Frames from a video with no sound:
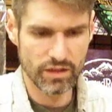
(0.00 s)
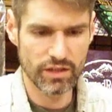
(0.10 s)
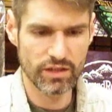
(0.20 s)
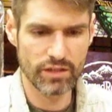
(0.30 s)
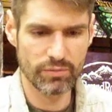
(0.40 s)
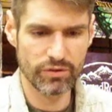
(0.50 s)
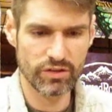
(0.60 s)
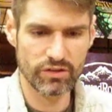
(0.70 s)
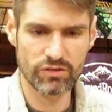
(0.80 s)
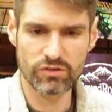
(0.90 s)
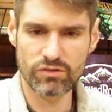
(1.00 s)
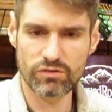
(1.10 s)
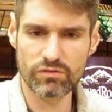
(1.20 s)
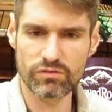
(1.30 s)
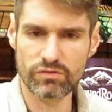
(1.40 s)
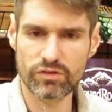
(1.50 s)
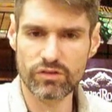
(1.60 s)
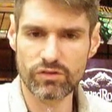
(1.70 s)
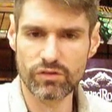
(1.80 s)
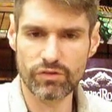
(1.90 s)
And you end up with this
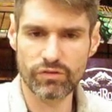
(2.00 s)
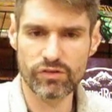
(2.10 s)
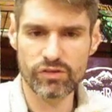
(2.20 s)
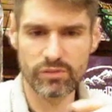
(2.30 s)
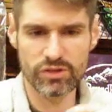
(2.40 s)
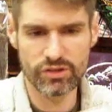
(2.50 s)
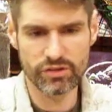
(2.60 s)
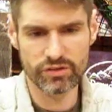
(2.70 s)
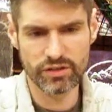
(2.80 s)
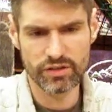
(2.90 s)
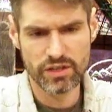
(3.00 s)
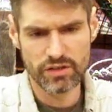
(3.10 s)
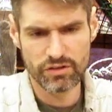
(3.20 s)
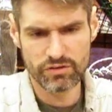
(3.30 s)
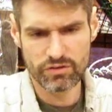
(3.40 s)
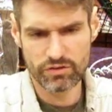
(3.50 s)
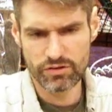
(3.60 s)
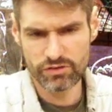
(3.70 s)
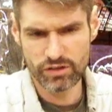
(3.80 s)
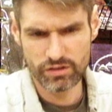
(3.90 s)
fuzzy material. And
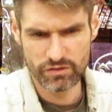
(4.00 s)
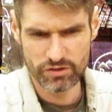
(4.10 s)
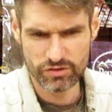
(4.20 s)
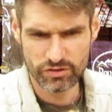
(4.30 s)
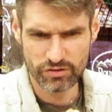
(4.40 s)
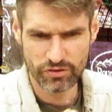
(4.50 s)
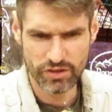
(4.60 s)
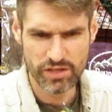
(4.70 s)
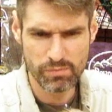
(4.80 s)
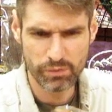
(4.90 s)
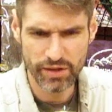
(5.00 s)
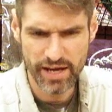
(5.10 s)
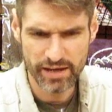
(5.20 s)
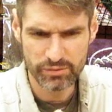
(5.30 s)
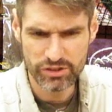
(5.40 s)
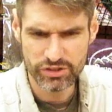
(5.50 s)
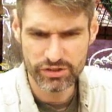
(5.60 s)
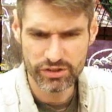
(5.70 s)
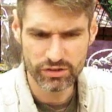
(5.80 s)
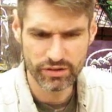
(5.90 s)
there's a thin black
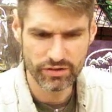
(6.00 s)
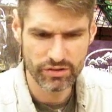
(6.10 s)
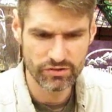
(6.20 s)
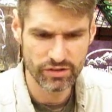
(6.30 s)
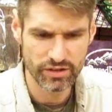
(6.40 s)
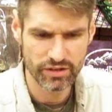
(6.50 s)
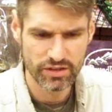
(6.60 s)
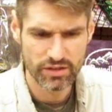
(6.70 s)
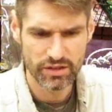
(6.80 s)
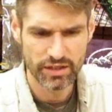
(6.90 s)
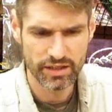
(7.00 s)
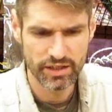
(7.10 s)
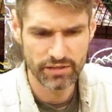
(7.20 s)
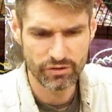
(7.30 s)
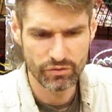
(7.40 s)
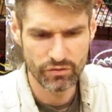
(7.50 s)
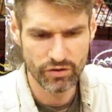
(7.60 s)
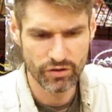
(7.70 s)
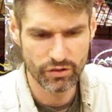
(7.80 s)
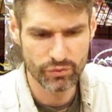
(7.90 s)
material, and there's a kind of
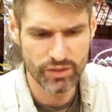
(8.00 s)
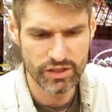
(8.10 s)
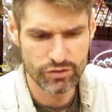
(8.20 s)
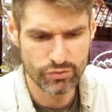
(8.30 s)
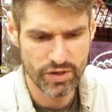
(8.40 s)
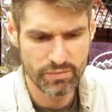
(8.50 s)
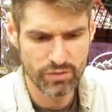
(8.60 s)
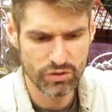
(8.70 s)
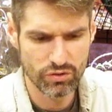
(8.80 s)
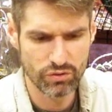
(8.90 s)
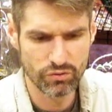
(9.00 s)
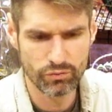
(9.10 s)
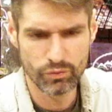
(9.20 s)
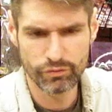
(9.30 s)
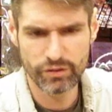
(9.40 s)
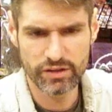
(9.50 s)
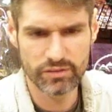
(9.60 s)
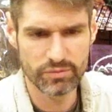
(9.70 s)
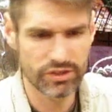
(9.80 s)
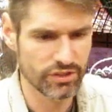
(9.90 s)
a greenish rainbow
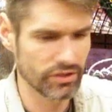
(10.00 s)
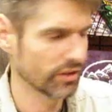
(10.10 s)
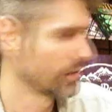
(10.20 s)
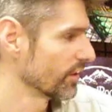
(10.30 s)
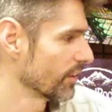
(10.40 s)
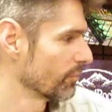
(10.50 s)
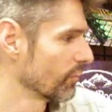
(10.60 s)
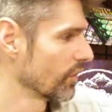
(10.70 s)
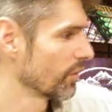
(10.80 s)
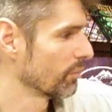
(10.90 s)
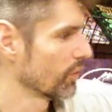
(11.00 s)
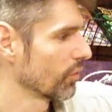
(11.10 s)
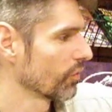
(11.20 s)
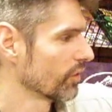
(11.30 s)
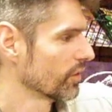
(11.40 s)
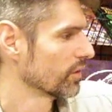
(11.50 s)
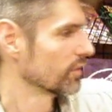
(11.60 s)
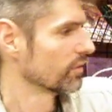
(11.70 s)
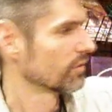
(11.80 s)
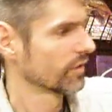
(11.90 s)
reflective material in there, both.
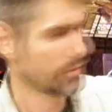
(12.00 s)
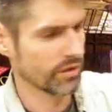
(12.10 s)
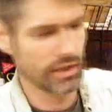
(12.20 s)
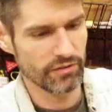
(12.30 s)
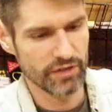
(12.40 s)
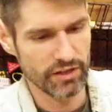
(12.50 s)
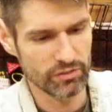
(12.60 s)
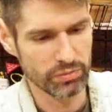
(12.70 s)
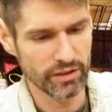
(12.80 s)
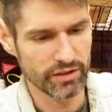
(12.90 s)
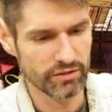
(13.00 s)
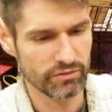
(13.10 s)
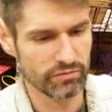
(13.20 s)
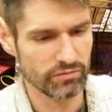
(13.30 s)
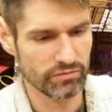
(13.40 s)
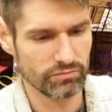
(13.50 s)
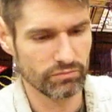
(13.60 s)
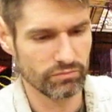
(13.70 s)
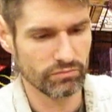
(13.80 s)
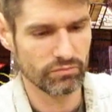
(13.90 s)
They were kind of a nice blend
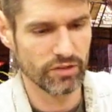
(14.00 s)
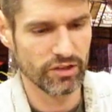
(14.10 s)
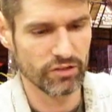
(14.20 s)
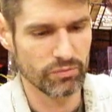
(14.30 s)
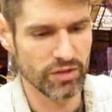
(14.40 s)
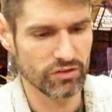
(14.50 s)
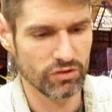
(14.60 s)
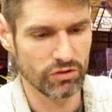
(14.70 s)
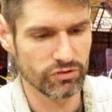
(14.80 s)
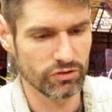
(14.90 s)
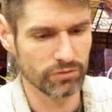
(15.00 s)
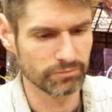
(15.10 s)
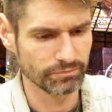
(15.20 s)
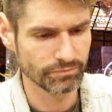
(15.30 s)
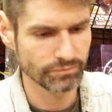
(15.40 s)
in this mix also.